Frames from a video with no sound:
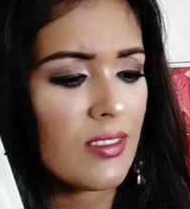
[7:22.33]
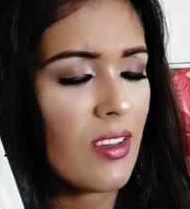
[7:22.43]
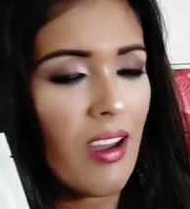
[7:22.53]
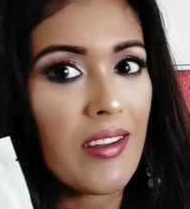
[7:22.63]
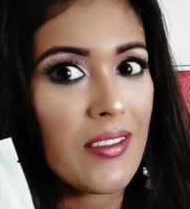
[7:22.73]

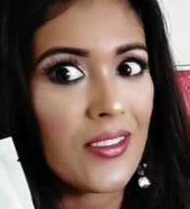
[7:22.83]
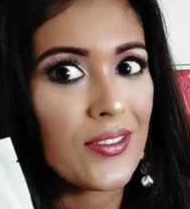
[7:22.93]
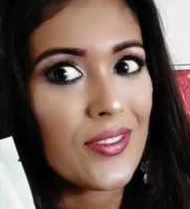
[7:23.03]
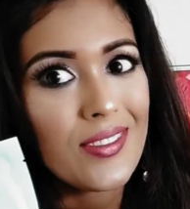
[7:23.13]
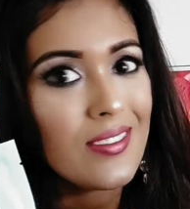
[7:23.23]
I don't
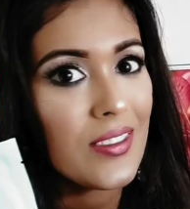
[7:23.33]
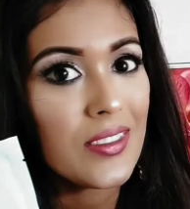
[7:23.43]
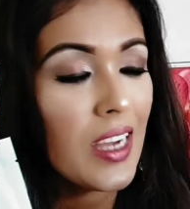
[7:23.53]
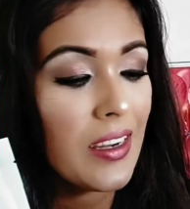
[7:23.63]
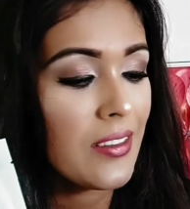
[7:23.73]

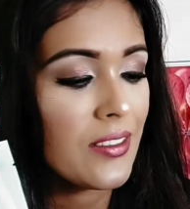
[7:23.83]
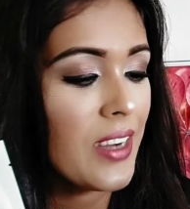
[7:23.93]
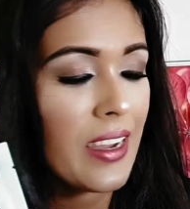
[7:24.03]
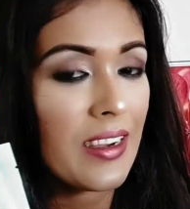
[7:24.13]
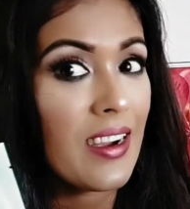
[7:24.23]
know.
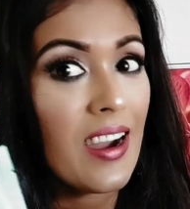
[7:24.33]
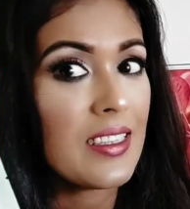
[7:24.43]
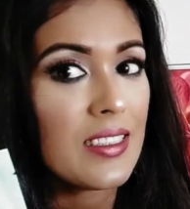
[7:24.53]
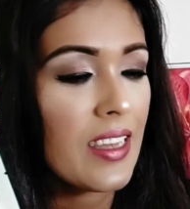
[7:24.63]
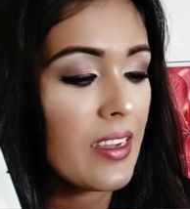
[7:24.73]
I
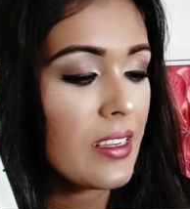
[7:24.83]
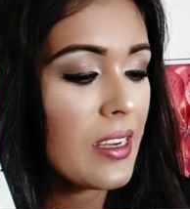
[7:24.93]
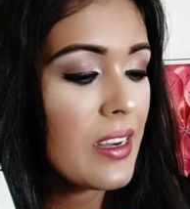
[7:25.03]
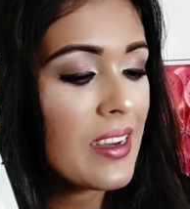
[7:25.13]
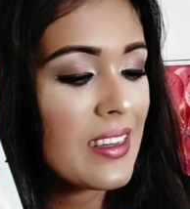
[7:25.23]
can't say it.
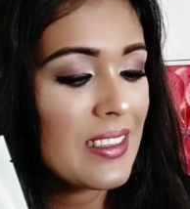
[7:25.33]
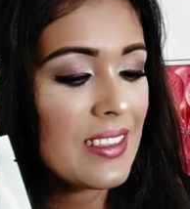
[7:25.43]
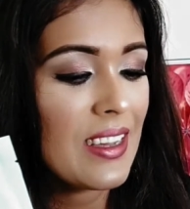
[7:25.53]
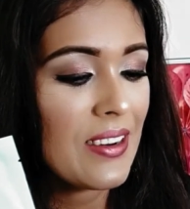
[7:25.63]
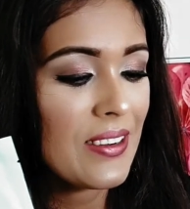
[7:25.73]

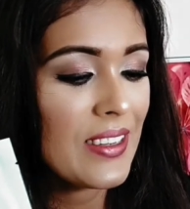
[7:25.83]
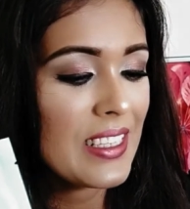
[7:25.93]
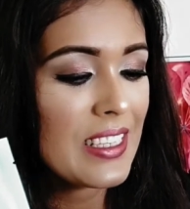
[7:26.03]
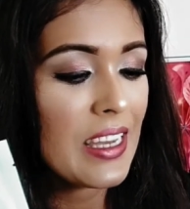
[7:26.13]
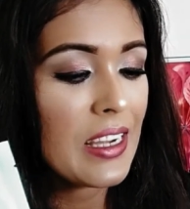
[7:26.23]
So
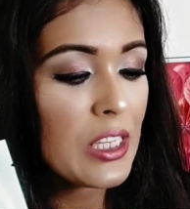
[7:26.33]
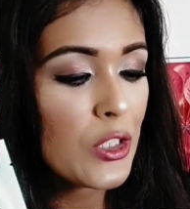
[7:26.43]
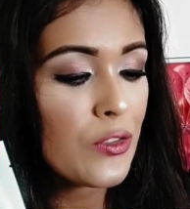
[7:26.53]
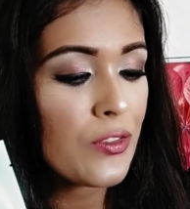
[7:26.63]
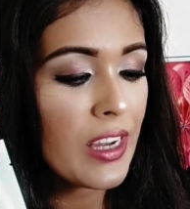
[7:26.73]
it's a
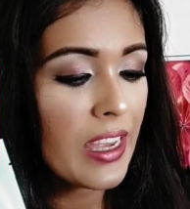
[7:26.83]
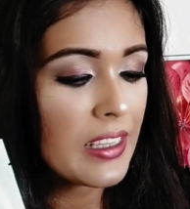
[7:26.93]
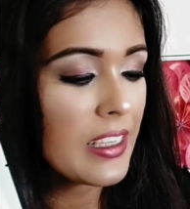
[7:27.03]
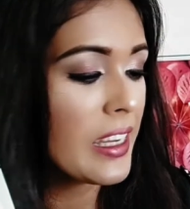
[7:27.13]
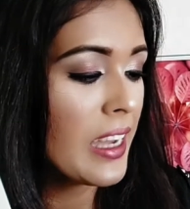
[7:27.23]

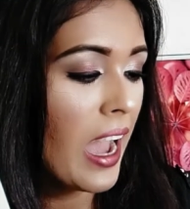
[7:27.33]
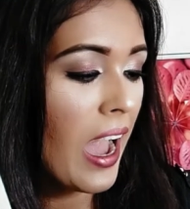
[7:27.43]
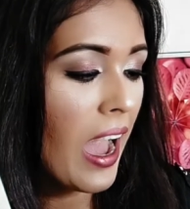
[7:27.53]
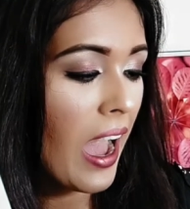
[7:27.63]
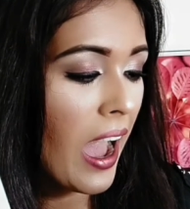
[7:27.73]
rejuvenating
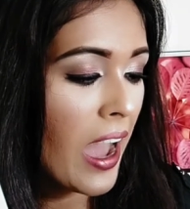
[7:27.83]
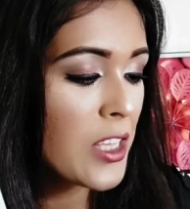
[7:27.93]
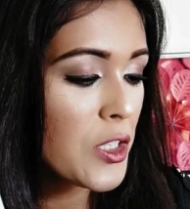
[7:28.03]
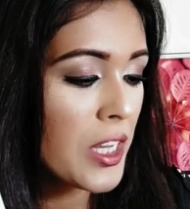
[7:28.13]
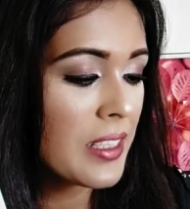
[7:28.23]

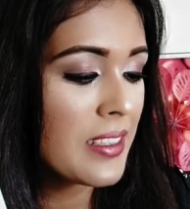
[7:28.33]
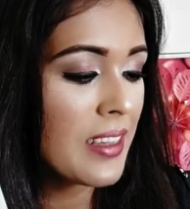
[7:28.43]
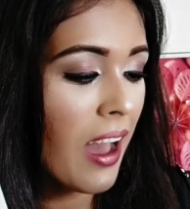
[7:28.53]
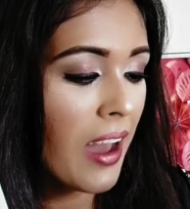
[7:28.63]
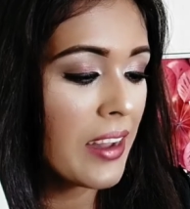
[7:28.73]
eye
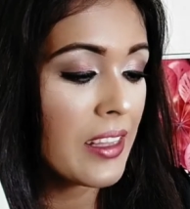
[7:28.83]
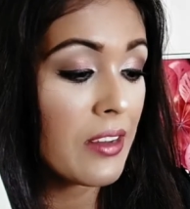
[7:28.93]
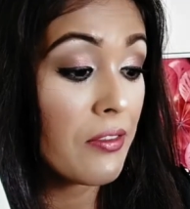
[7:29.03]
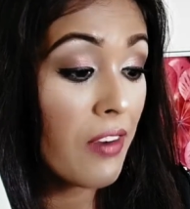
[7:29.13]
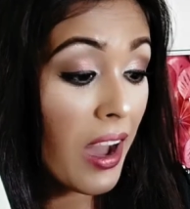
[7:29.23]
gels are
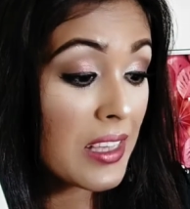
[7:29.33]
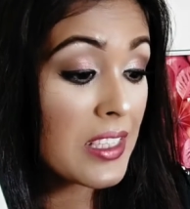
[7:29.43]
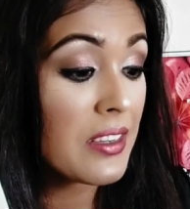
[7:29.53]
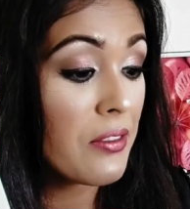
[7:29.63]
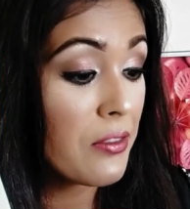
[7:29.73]
the
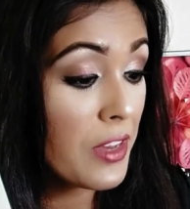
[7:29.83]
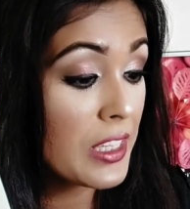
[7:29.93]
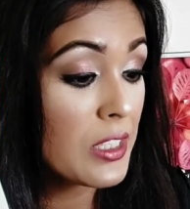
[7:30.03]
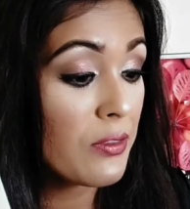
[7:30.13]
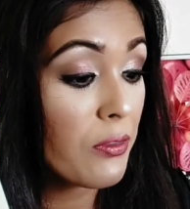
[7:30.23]
fast
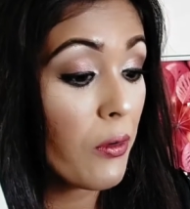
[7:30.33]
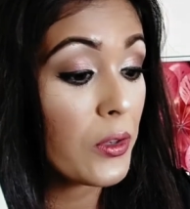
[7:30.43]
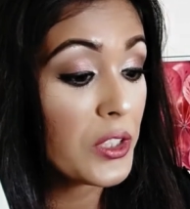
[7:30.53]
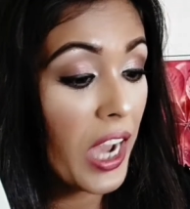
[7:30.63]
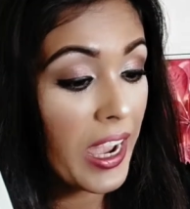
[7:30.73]
fix
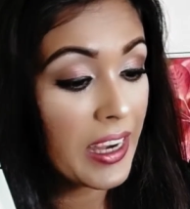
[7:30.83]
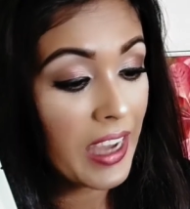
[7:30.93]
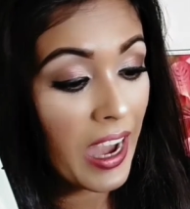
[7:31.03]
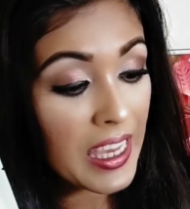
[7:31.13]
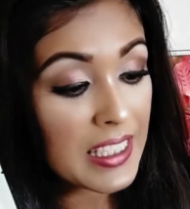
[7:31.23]
for tired
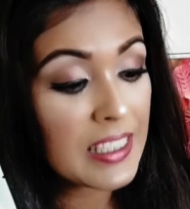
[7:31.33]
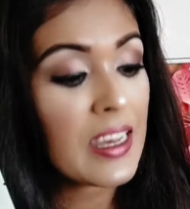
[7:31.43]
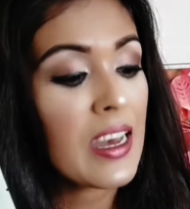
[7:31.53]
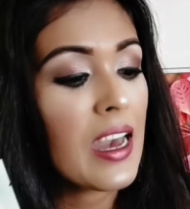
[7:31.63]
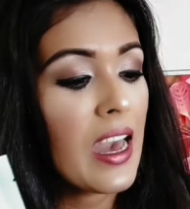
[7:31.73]
eyes,
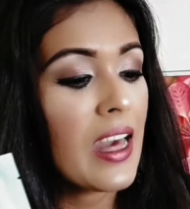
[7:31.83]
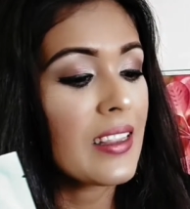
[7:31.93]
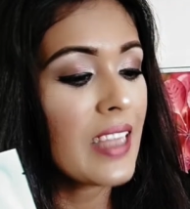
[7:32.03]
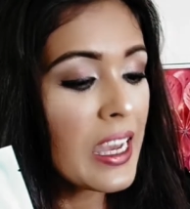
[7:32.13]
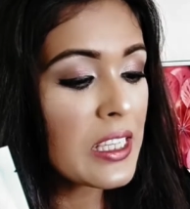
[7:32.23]

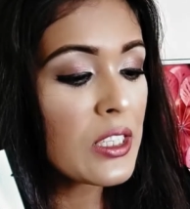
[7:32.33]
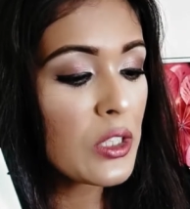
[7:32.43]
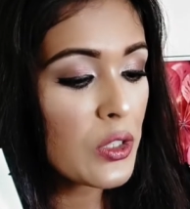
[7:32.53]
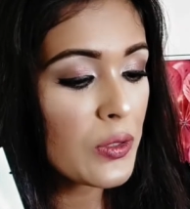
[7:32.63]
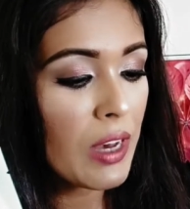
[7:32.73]

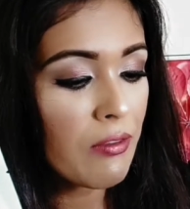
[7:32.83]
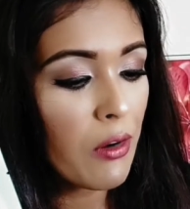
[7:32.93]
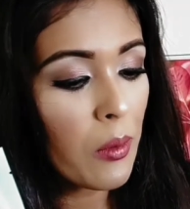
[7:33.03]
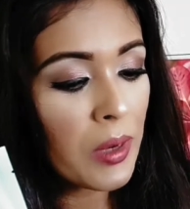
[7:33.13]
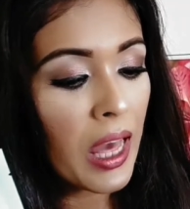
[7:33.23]
thanks to the
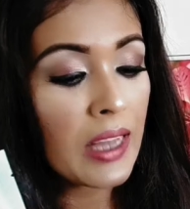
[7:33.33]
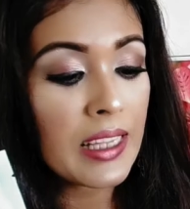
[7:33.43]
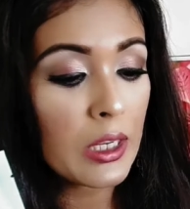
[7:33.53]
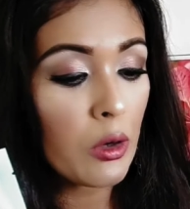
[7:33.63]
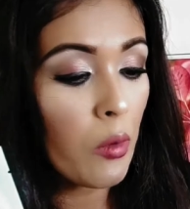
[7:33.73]
formula
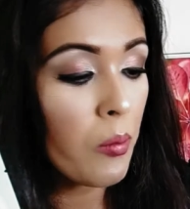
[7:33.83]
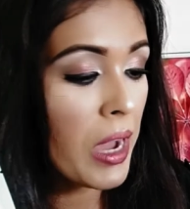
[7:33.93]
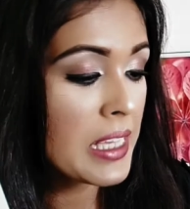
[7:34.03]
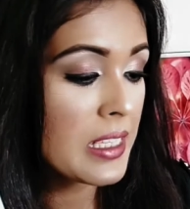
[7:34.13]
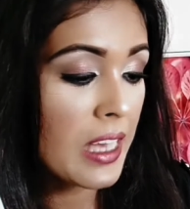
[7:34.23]
that
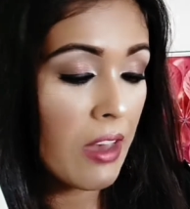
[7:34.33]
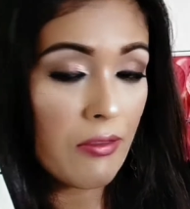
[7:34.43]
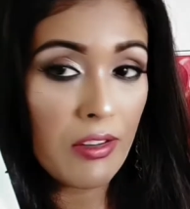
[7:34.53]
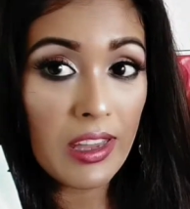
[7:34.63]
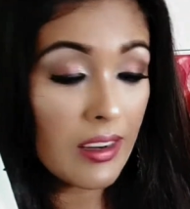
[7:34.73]
combines
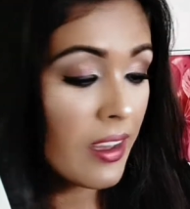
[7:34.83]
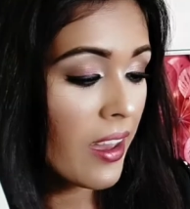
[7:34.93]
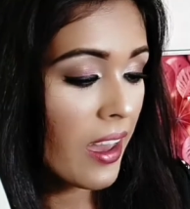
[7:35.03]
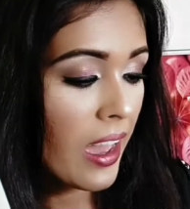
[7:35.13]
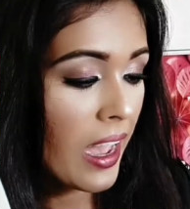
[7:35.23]
caffeine
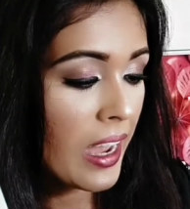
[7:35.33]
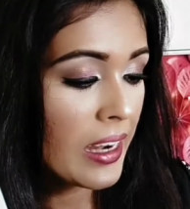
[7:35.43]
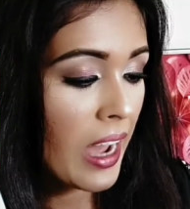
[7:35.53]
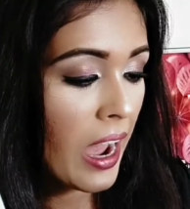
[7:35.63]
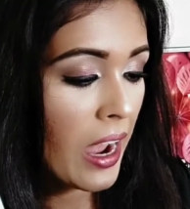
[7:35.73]

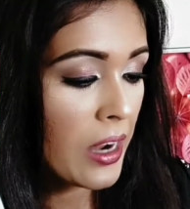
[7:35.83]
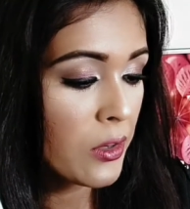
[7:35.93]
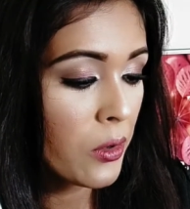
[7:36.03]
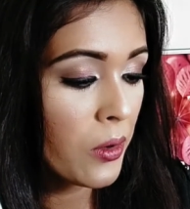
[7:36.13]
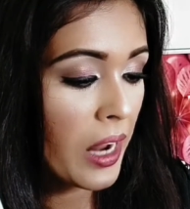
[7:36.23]
and
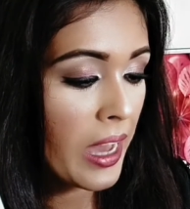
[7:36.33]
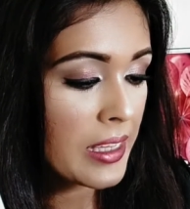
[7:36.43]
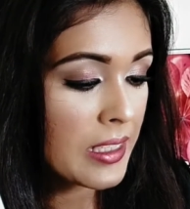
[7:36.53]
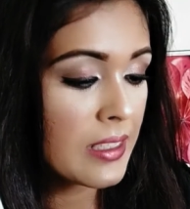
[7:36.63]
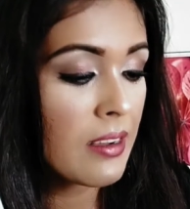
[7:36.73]

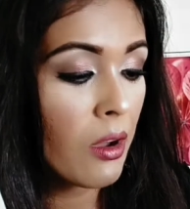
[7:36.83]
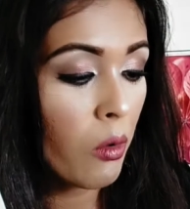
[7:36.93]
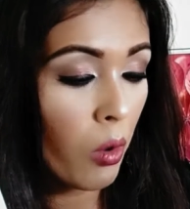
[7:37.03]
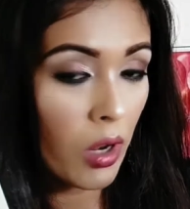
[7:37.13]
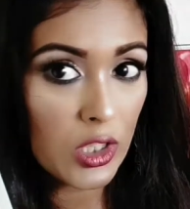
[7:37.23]
hydrolyzed
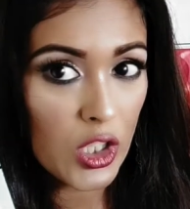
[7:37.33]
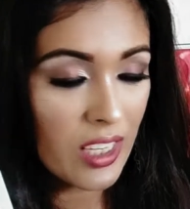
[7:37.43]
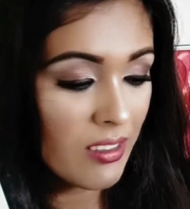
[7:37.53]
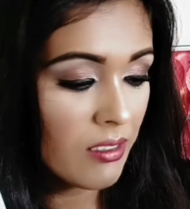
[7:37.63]
collagen.